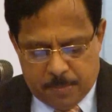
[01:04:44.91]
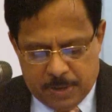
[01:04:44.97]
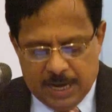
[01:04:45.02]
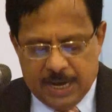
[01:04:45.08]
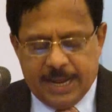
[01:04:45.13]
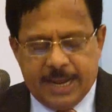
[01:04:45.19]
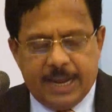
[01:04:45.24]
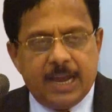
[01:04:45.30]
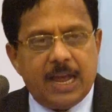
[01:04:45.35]

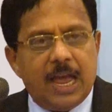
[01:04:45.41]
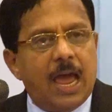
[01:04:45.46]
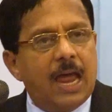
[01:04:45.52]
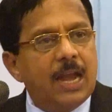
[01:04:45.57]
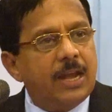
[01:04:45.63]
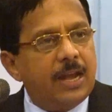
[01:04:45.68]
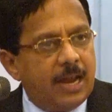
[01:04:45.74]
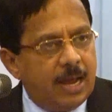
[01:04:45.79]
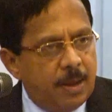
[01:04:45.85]
building,
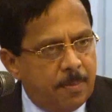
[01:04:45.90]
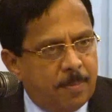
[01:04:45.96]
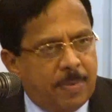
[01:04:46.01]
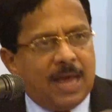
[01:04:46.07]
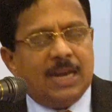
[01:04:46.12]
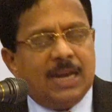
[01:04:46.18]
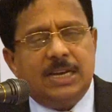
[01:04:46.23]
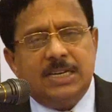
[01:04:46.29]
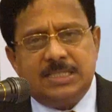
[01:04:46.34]
and a
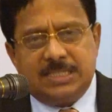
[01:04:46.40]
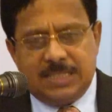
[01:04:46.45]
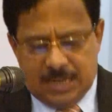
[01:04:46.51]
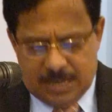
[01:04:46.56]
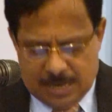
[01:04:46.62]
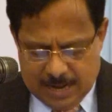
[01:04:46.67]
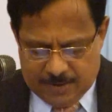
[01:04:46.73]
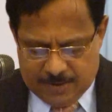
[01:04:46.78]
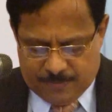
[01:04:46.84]
balance
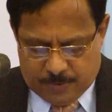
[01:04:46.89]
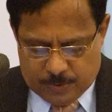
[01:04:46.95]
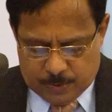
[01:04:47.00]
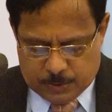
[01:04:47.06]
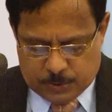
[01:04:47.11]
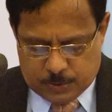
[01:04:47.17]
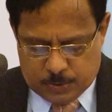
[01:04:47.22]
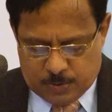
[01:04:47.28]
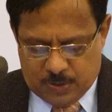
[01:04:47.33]
in life
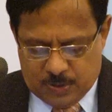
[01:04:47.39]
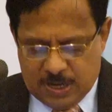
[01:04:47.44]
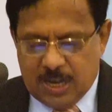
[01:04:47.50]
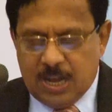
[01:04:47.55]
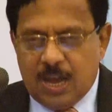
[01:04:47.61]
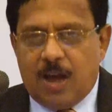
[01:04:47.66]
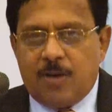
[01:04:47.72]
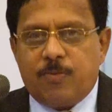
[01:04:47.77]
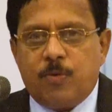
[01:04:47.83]
also.
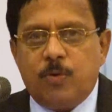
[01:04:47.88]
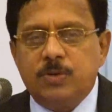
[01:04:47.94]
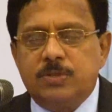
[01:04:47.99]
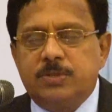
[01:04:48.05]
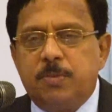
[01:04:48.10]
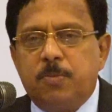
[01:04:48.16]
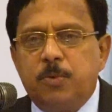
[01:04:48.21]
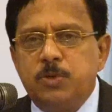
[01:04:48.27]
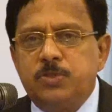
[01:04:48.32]
Of
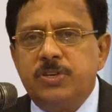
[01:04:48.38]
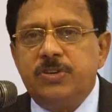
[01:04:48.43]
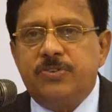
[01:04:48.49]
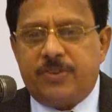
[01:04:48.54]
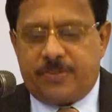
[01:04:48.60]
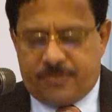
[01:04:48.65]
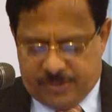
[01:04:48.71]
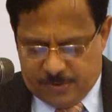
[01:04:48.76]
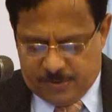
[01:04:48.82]
course, the most
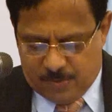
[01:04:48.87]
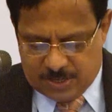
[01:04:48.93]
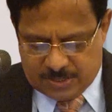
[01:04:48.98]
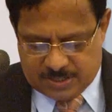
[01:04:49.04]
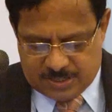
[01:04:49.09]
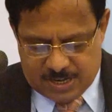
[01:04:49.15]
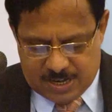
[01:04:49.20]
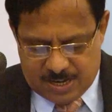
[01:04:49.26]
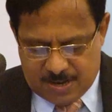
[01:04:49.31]
interesting
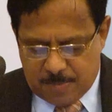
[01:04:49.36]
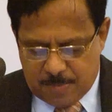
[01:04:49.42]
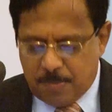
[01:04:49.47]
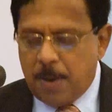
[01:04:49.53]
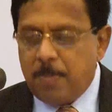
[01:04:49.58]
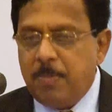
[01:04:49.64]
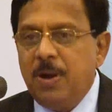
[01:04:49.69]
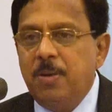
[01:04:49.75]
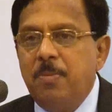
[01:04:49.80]
was the
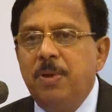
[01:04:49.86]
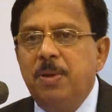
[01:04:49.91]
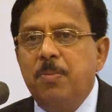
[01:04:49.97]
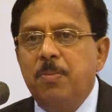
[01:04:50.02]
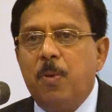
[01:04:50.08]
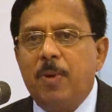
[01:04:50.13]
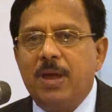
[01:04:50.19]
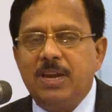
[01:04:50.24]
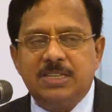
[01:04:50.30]
bubble-bee
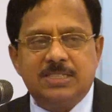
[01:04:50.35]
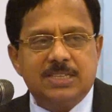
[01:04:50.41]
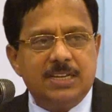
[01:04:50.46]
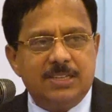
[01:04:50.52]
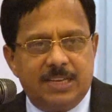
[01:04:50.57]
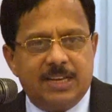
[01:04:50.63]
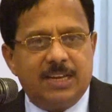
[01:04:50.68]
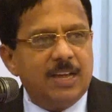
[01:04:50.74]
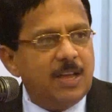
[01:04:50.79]
moments
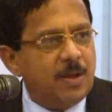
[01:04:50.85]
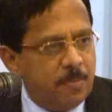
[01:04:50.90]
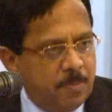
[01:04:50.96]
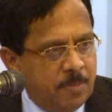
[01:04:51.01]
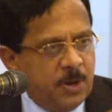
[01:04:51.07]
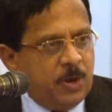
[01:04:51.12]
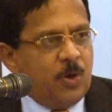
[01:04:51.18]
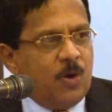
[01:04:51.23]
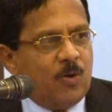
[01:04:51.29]
I think
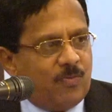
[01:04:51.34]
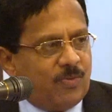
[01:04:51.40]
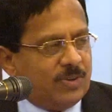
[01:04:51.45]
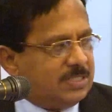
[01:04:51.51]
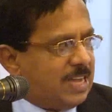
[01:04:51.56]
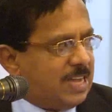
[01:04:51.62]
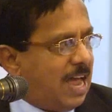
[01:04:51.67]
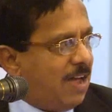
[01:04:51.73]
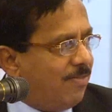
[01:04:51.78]
many of
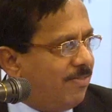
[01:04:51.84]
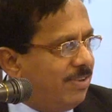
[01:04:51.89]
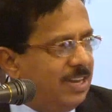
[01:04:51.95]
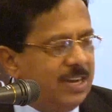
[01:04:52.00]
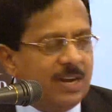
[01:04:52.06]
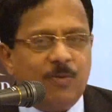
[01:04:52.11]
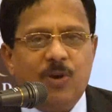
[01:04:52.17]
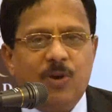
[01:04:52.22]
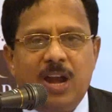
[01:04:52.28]
us have
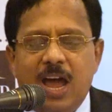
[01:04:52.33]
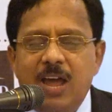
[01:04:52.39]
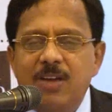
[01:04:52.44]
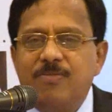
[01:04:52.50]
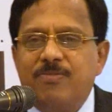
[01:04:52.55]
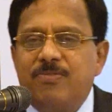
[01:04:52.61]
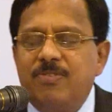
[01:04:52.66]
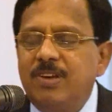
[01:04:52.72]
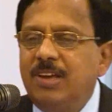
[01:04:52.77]
in our
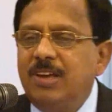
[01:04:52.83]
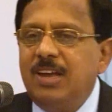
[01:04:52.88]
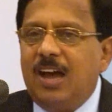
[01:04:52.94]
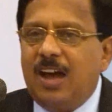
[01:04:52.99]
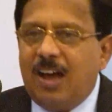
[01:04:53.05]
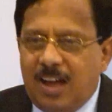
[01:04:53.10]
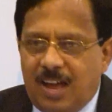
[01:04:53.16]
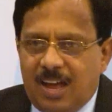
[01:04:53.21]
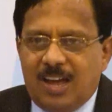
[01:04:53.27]
life.
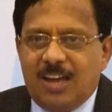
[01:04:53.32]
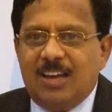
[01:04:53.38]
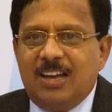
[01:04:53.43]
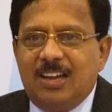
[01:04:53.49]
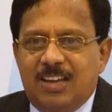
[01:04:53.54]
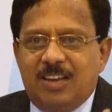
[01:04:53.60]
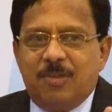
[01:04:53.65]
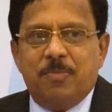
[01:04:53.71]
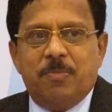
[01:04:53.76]

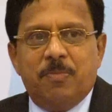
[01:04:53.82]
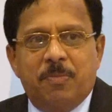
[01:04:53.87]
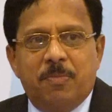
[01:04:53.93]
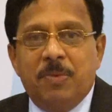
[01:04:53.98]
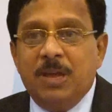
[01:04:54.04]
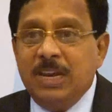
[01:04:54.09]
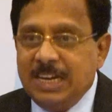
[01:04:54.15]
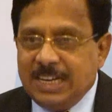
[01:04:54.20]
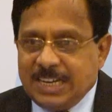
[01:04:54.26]

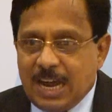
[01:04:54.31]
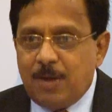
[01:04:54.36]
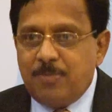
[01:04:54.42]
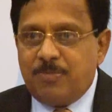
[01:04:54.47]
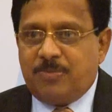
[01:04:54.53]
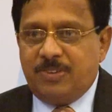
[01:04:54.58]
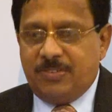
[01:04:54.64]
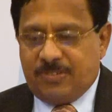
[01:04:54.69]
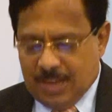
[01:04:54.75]
Many
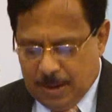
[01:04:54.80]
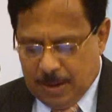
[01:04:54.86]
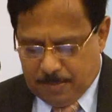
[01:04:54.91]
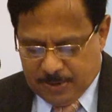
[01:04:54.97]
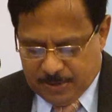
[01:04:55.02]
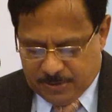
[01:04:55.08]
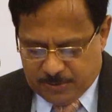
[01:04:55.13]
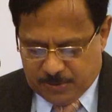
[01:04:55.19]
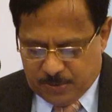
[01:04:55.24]
times this
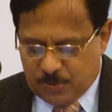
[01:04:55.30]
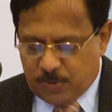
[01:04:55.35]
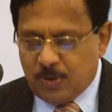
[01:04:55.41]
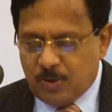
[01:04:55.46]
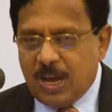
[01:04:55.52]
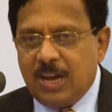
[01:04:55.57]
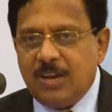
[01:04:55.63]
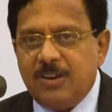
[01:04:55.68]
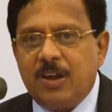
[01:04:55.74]
happens,
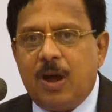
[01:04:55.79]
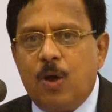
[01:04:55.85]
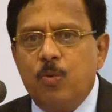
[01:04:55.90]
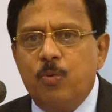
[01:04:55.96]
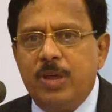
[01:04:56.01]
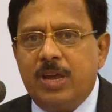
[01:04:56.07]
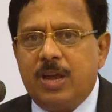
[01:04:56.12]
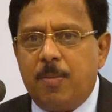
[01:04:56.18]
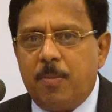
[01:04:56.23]
and how
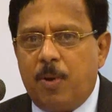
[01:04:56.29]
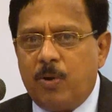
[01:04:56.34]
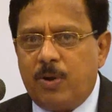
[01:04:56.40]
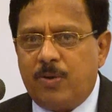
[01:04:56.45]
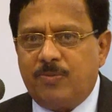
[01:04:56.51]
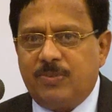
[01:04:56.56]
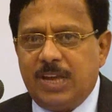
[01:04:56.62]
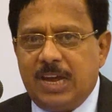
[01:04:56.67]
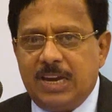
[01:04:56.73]
we come
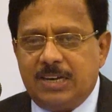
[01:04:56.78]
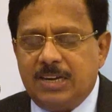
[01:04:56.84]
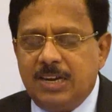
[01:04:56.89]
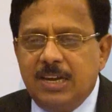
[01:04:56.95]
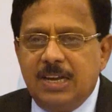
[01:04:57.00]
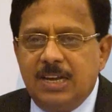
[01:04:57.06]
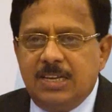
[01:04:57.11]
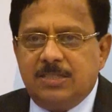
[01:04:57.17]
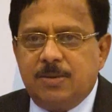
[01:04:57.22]
out of that
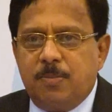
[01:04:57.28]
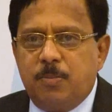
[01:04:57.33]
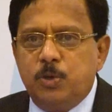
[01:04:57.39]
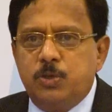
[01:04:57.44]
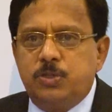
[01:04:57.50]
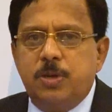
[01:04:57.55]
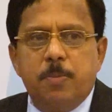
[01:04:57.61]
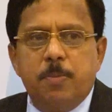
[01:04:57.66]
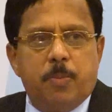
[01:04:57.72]
is the
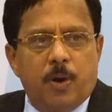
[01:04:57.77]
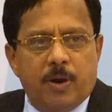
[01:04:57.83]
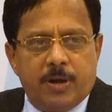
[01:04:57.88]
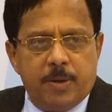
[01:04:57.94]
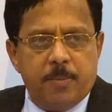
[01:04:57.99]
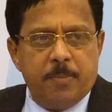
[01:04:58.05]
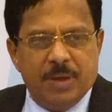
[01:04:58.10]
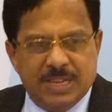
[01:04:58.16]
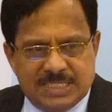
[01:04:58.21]
most
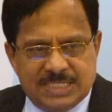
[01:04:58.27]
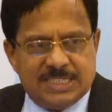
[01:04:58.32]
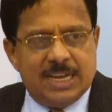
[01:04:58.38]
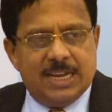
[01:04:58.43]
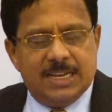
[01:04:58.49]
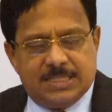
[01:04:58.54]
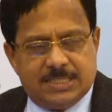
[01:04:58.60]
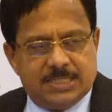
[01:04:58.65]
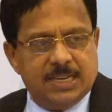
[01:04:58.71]
important
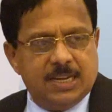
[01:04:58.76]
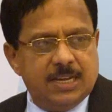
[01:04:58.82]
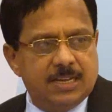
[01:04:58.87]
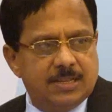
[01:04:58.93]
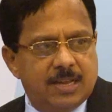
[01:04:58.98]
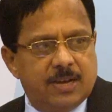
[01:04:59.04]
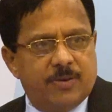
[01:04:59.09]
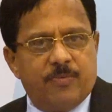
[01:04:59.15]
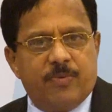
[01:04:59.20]
message
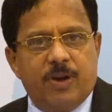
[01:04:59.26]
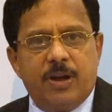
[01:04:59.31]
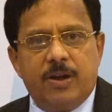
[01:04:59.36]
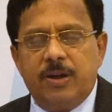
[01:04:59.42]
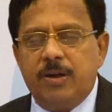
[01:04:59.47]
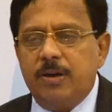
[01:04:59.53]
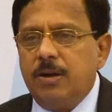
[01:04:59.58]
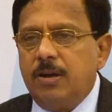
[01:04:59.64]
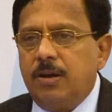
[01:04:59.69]
that
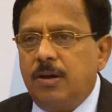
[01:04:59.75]
one